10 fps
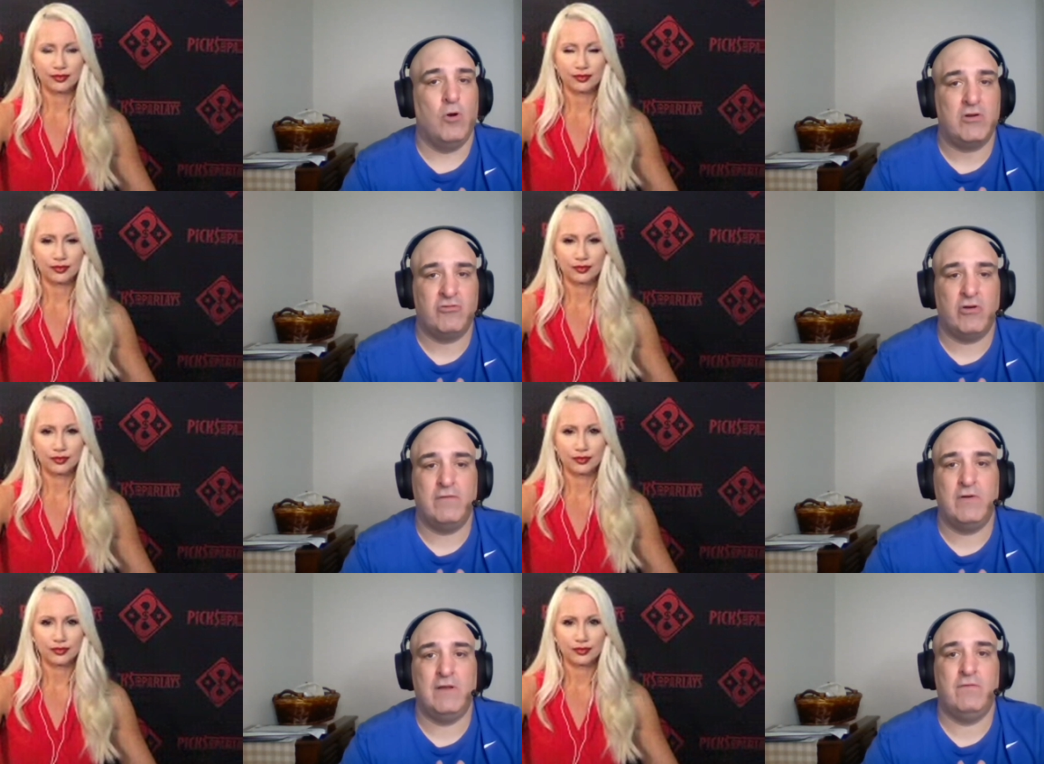Speaker 1: More
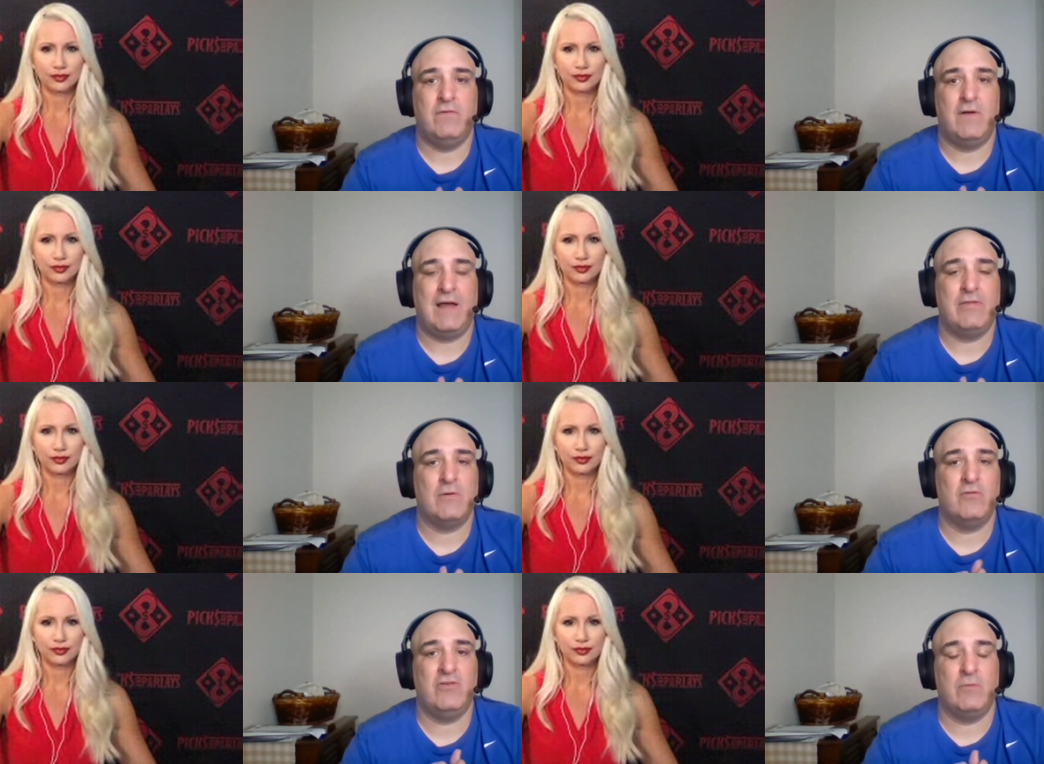conservative. I
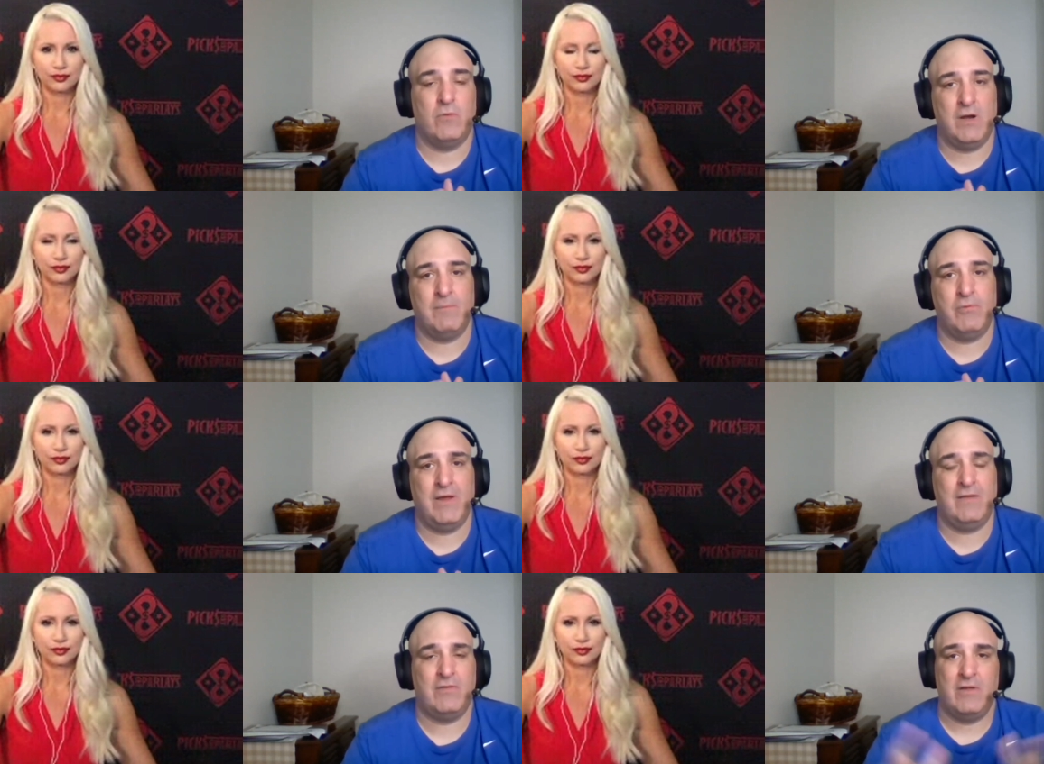think we're seeing running
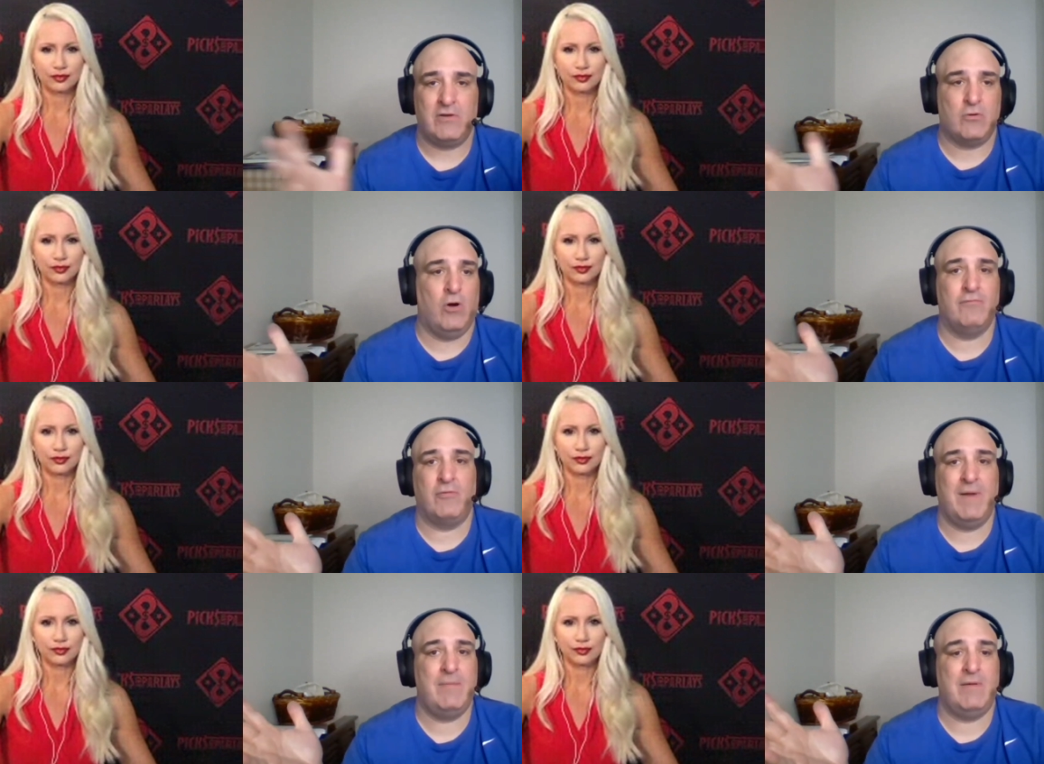plays. They're calling
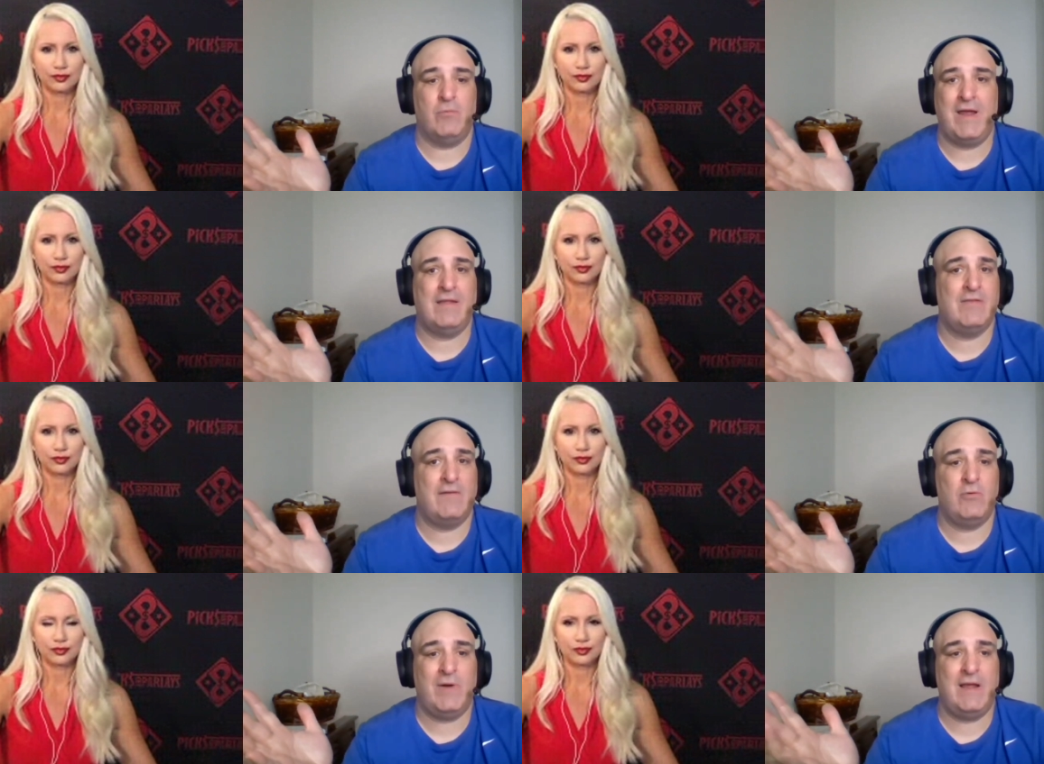for maybe rains,
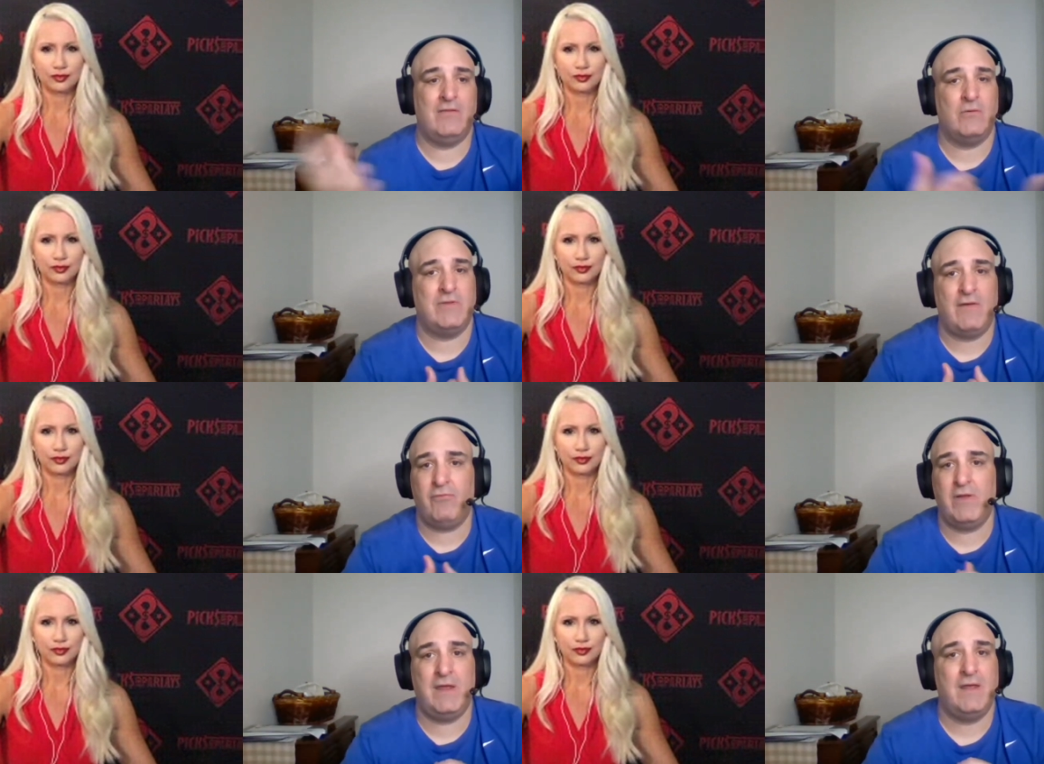heavy rains. So
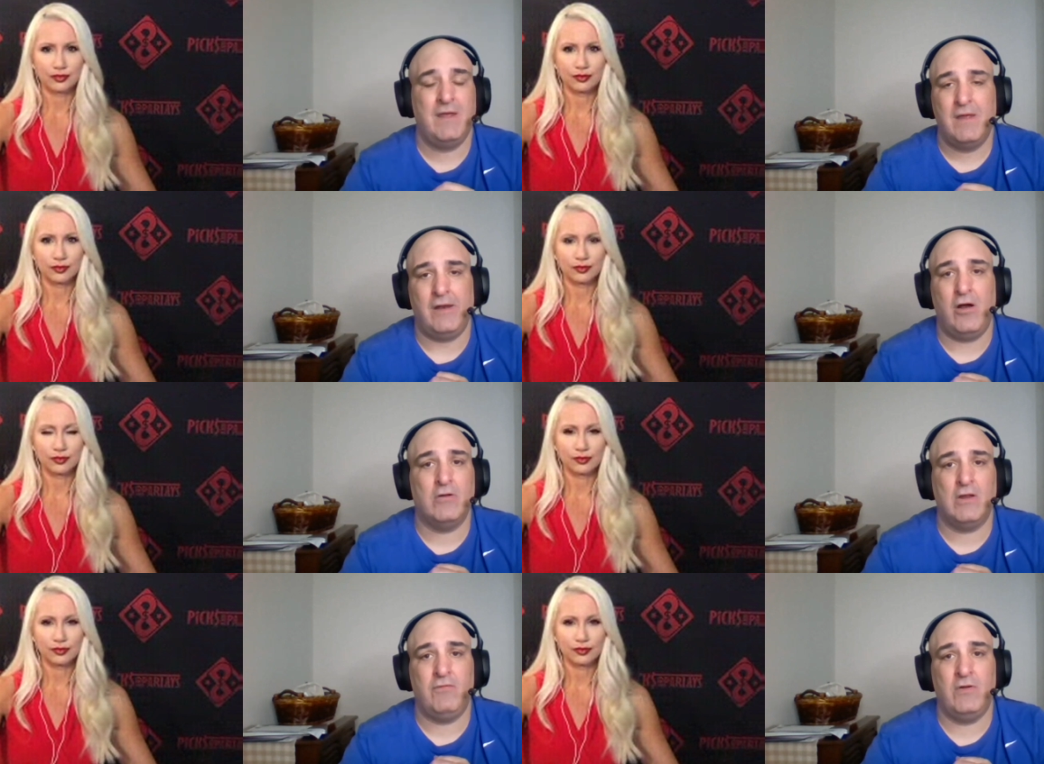definitely an
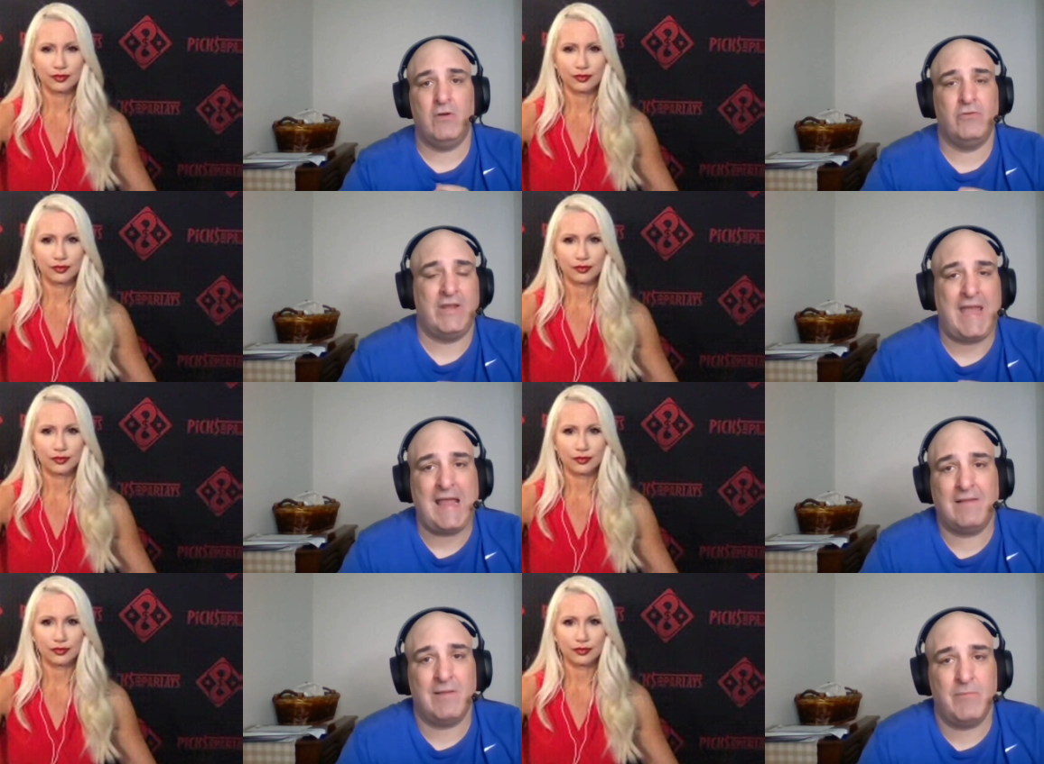ugly field to
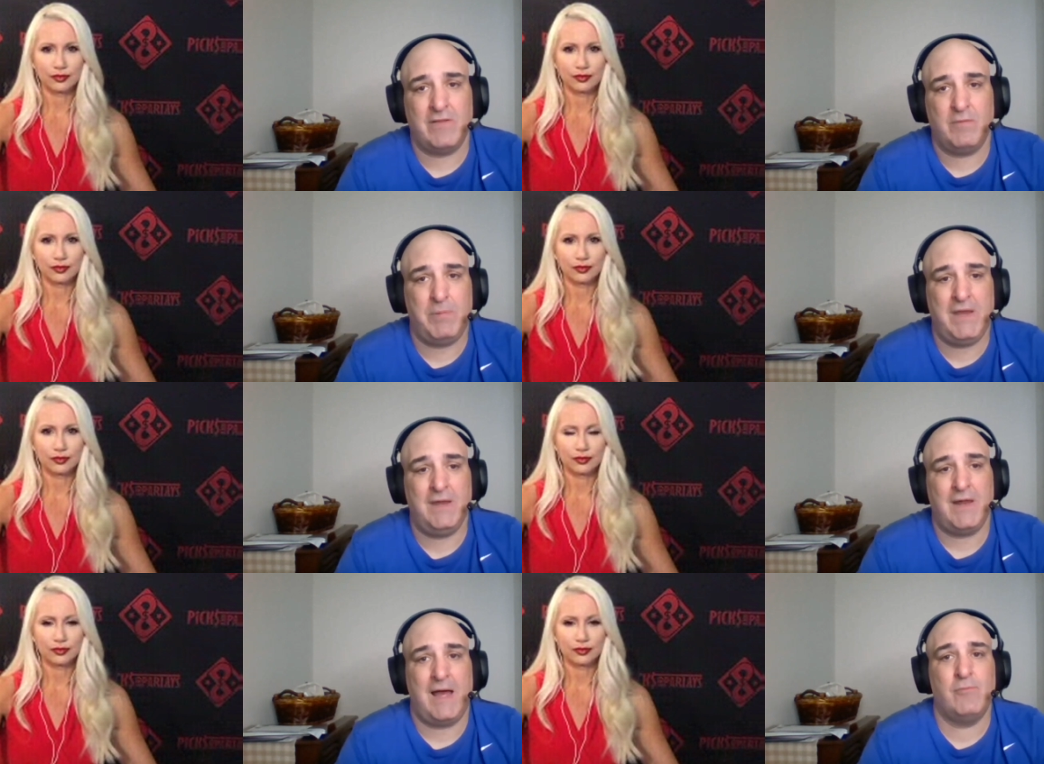gain some of the
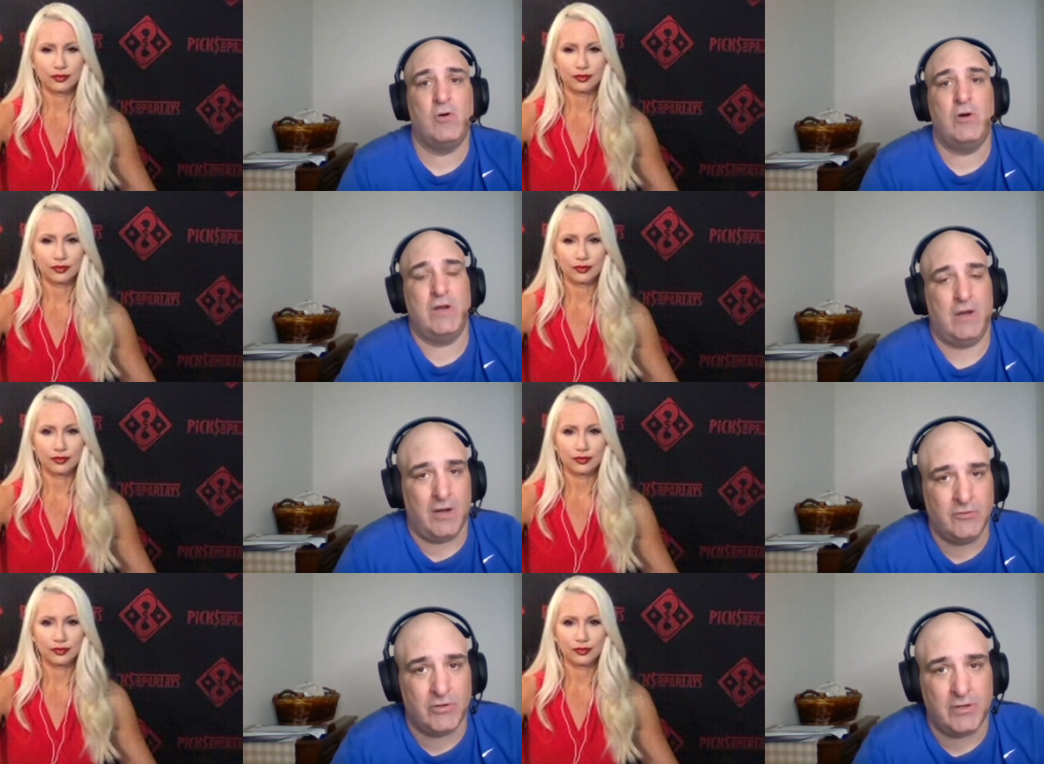speed. I'm going
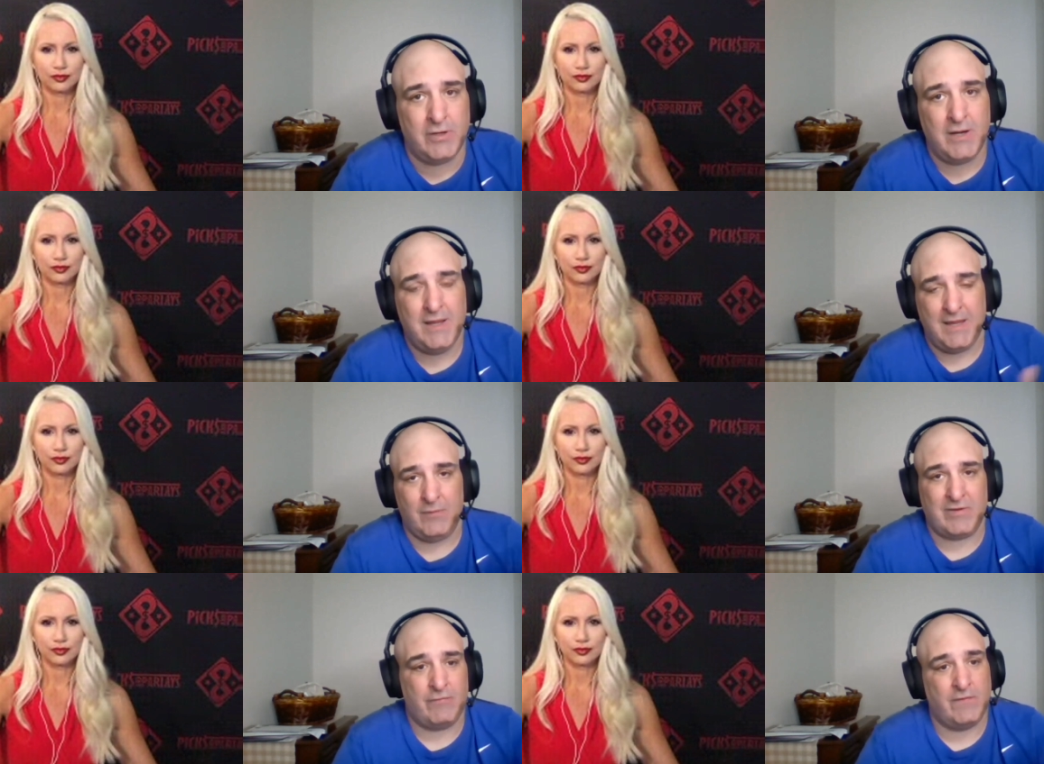under.
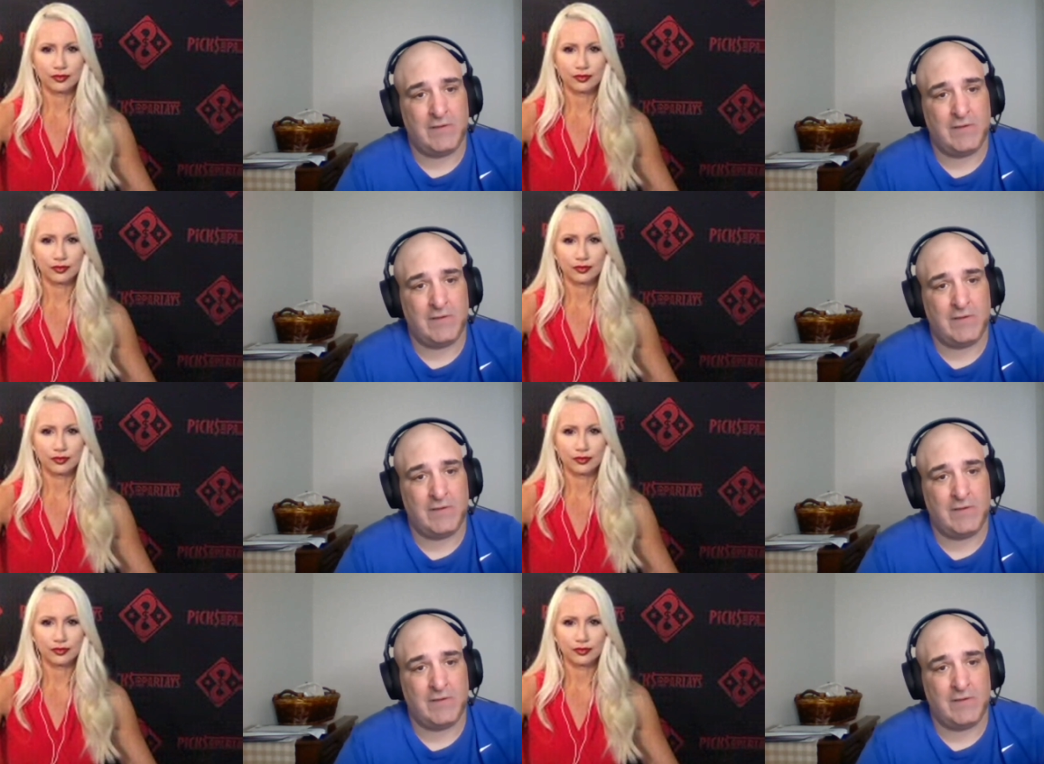It was at